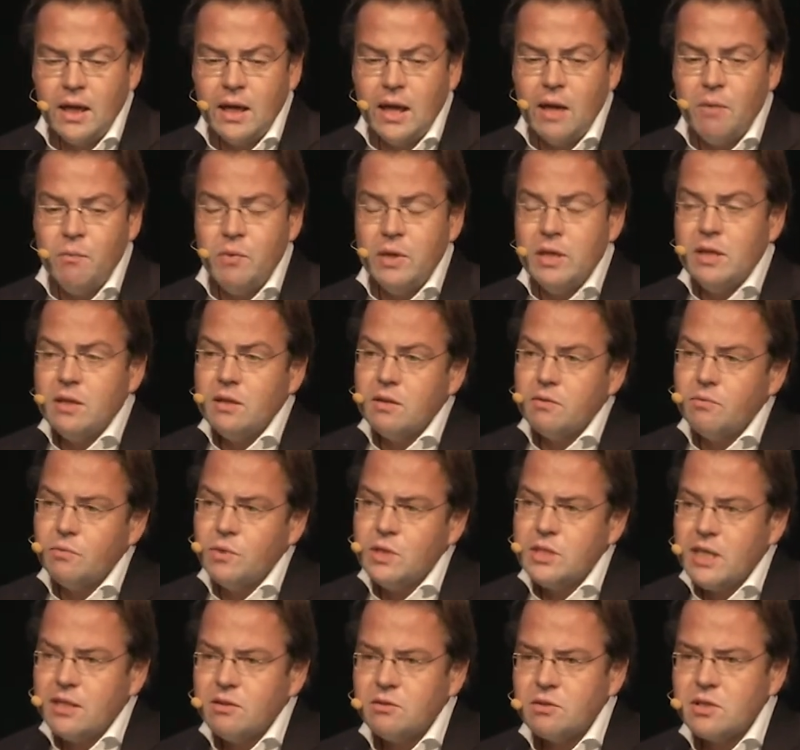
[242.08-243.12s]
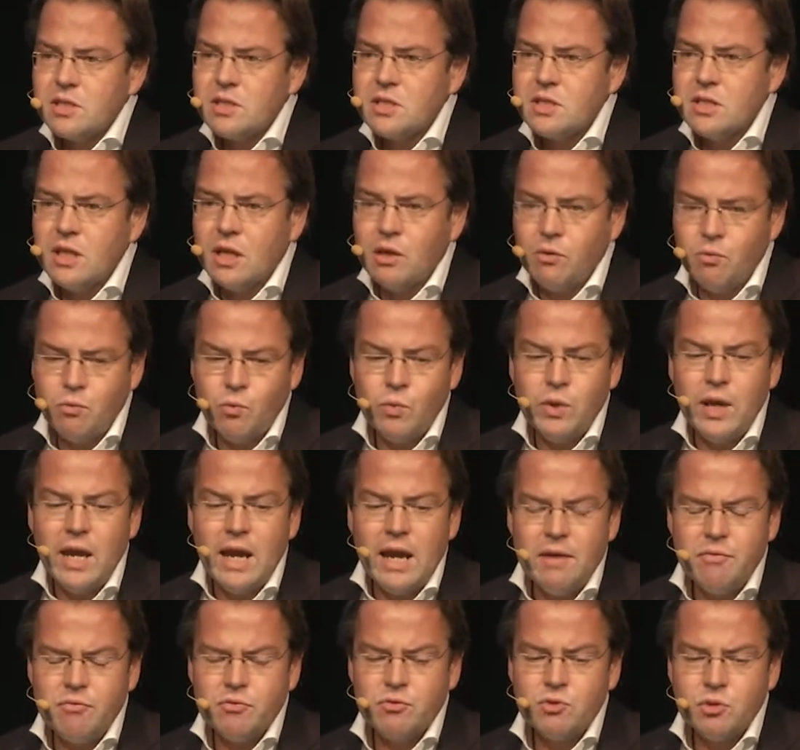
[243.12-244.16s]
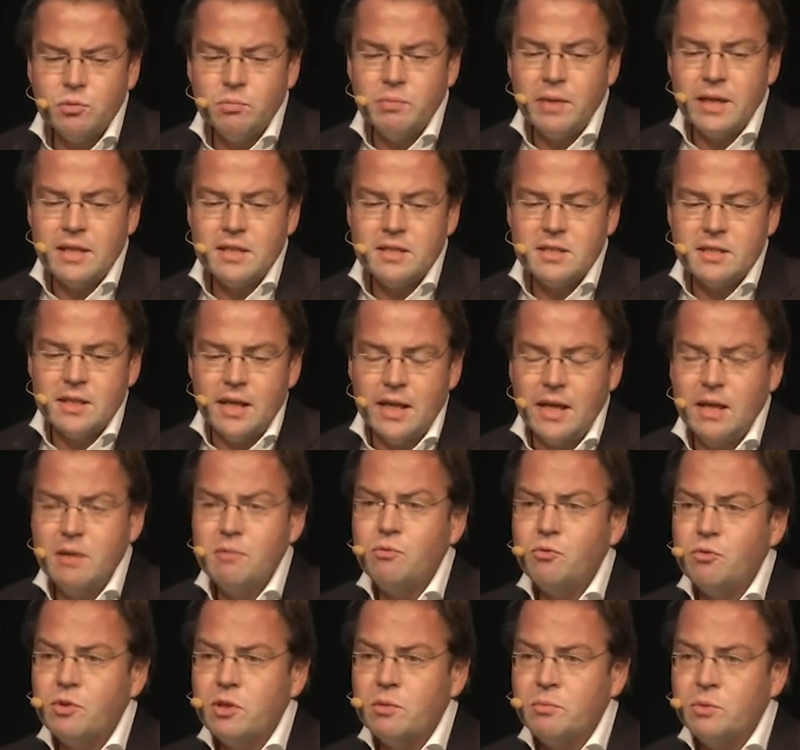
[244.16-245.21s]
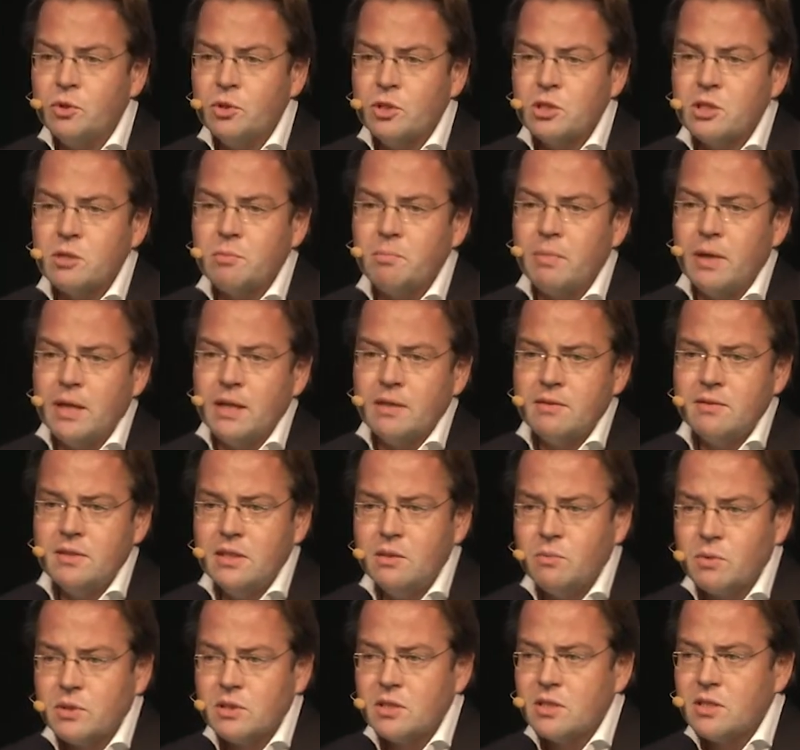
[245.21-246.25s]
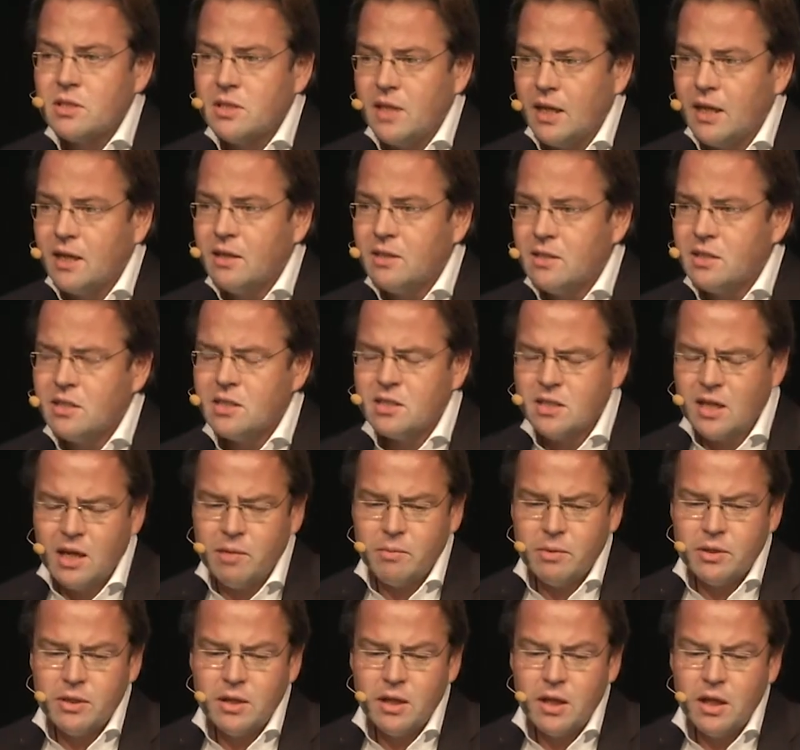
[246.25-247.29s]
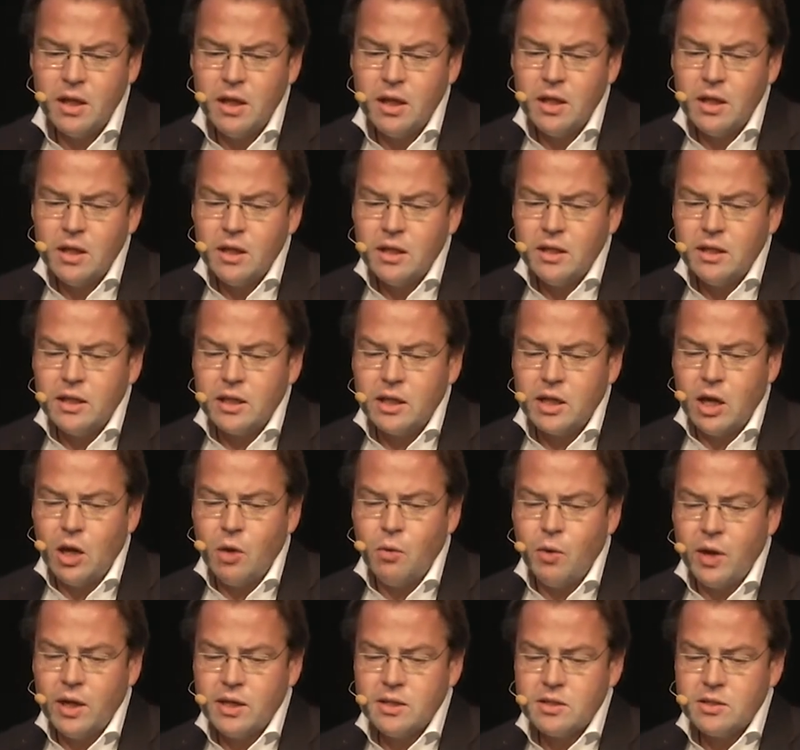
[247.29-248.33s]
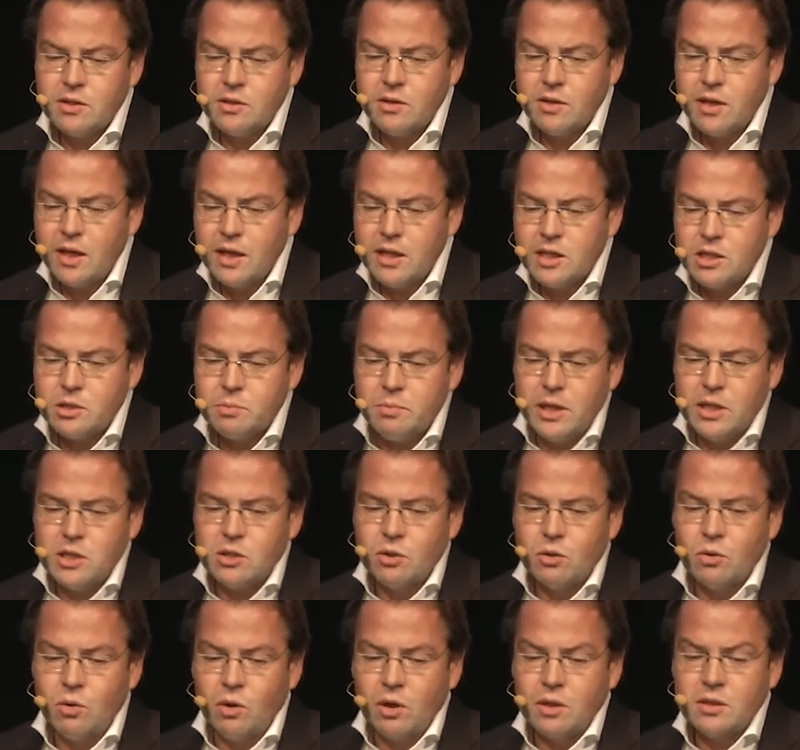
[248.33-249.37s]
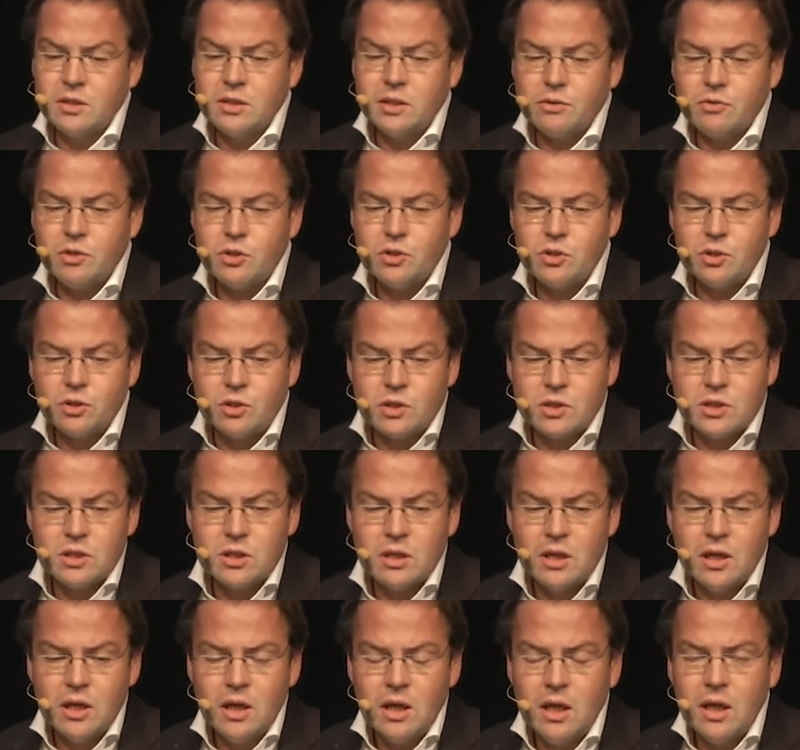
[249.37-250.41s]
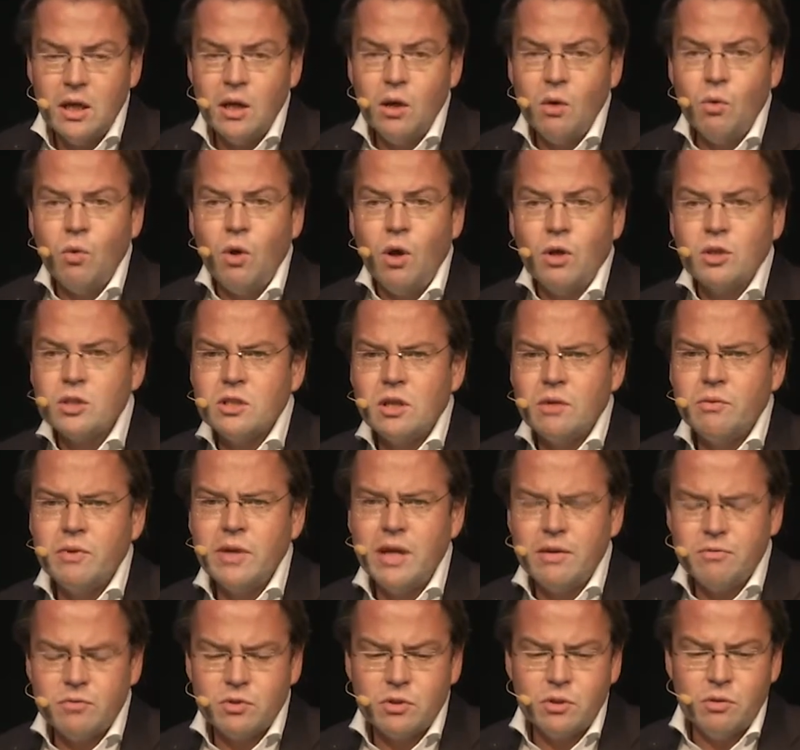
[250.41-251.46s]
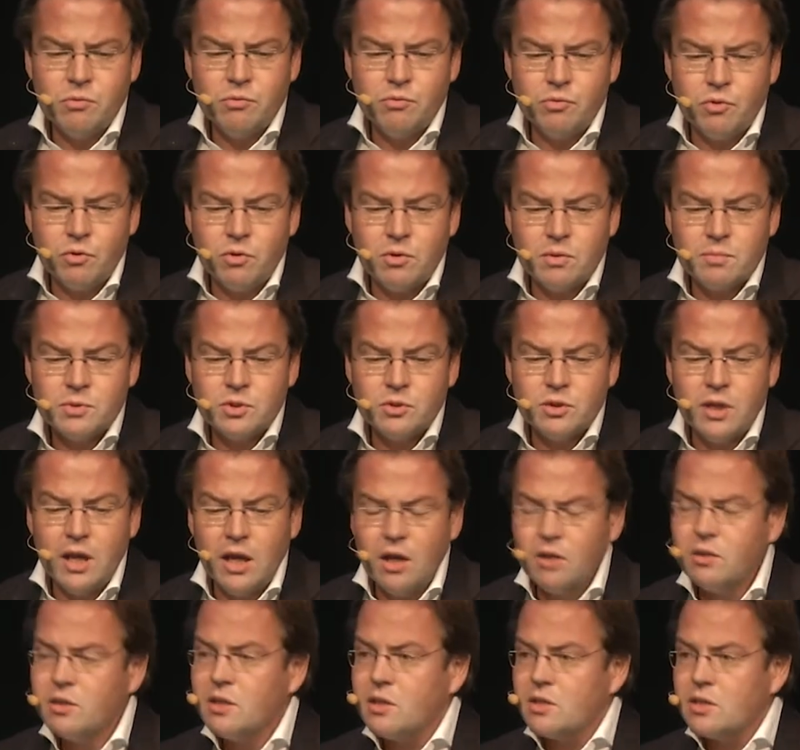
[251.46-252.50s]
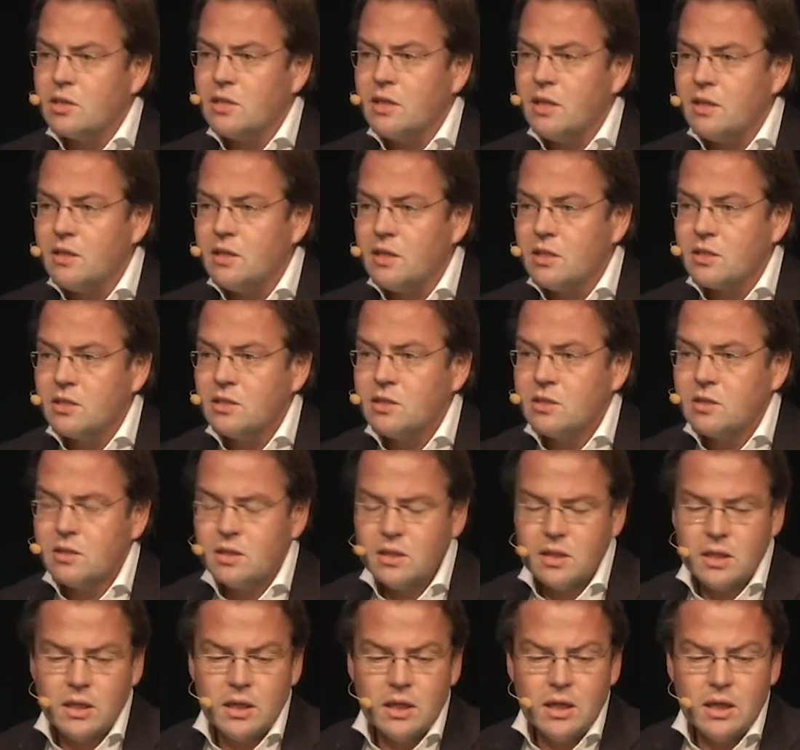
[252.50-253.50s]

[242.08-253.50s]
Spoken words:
And we said to ourselves, we have to maintain for the municipality, that was the second assignment, the character and the spatial quality of the church. Also, we have to conform to the healthcare standards.